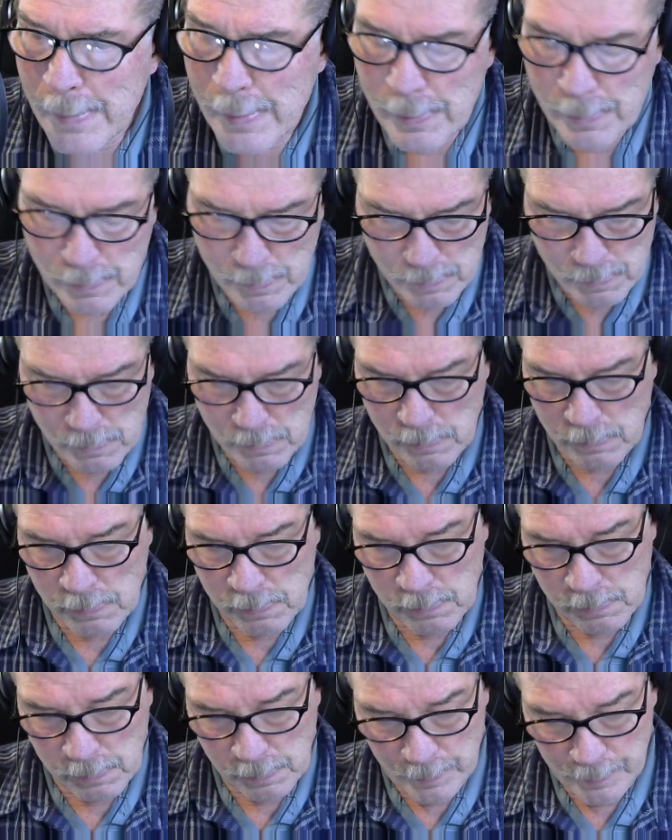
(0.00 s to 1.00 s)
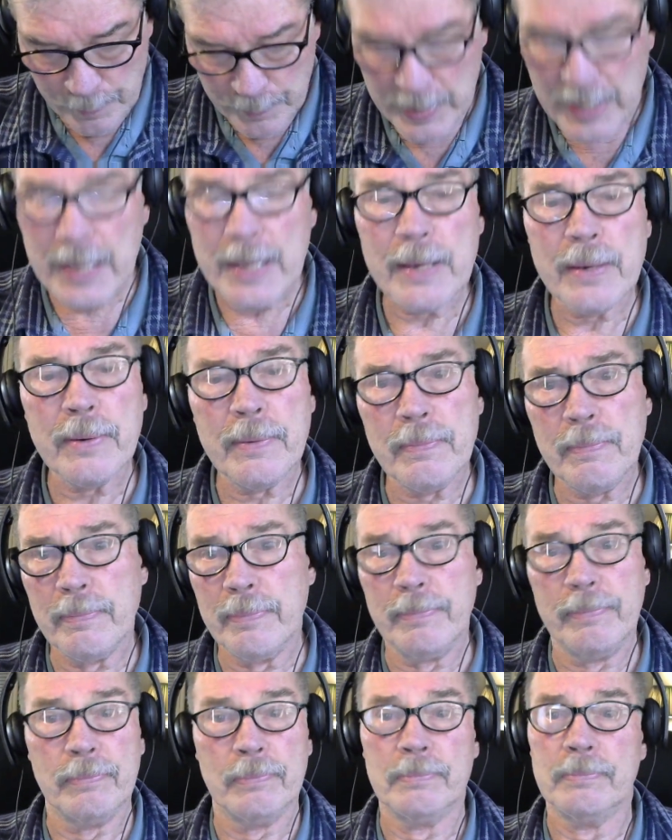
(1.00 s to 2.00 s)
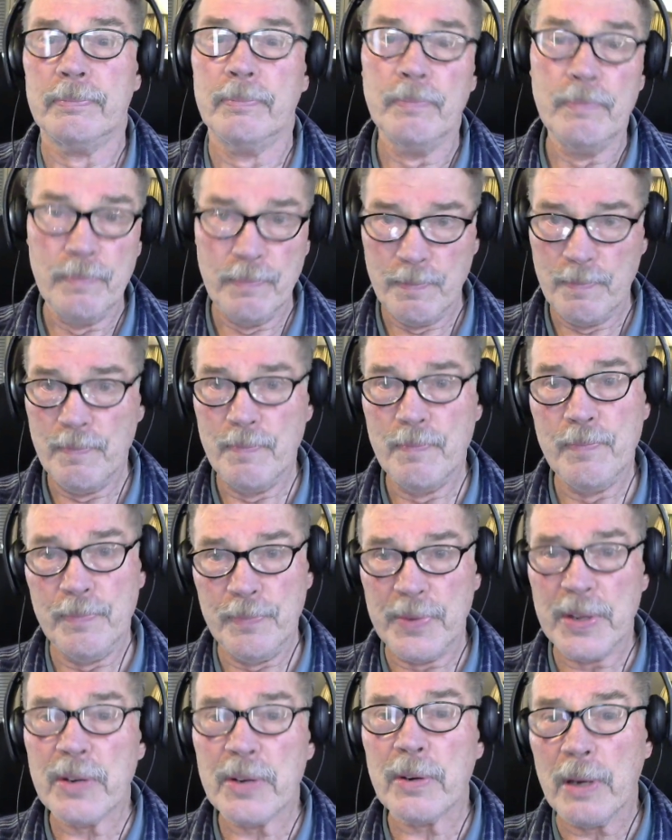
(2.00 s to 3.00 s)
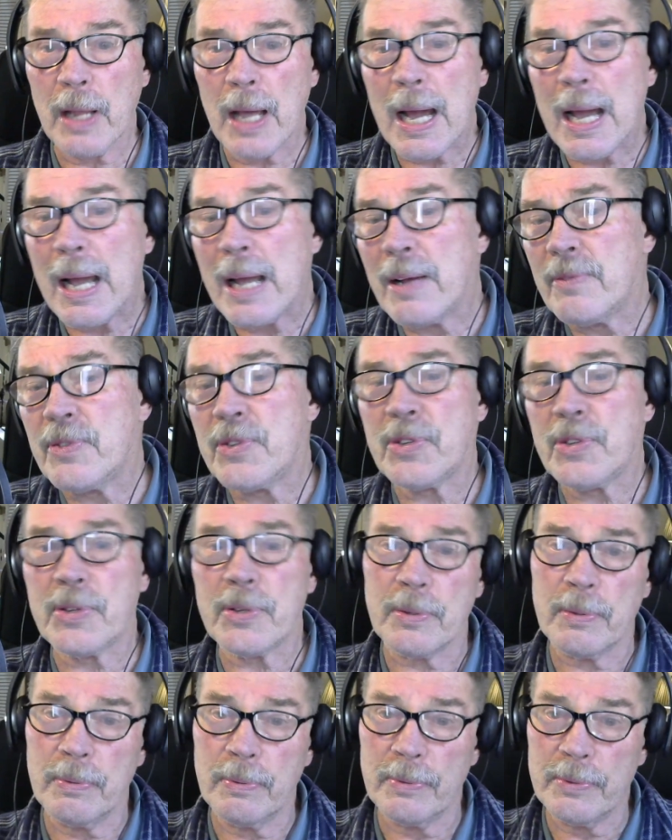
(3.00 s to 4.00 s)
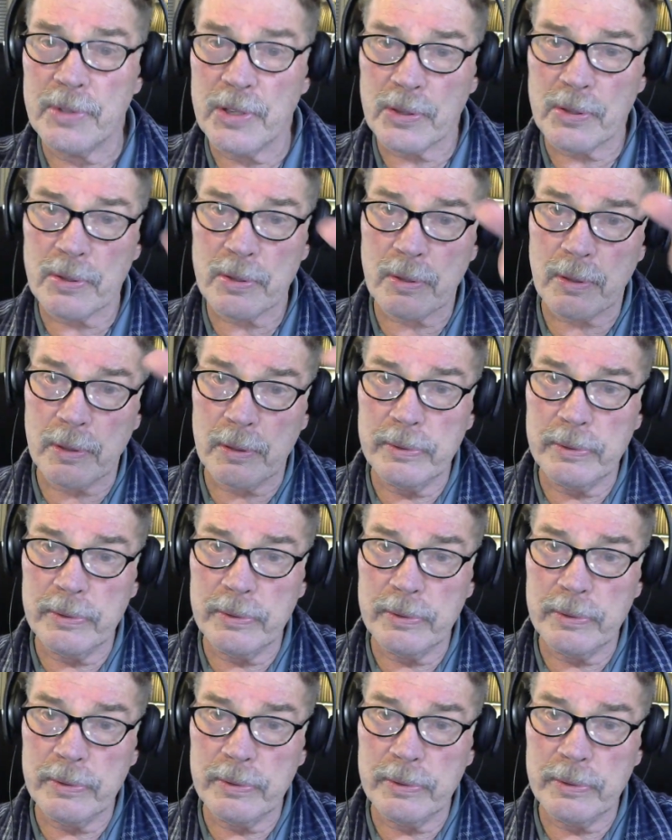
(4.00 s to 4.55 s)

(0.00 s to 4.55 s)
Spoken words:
And their lives just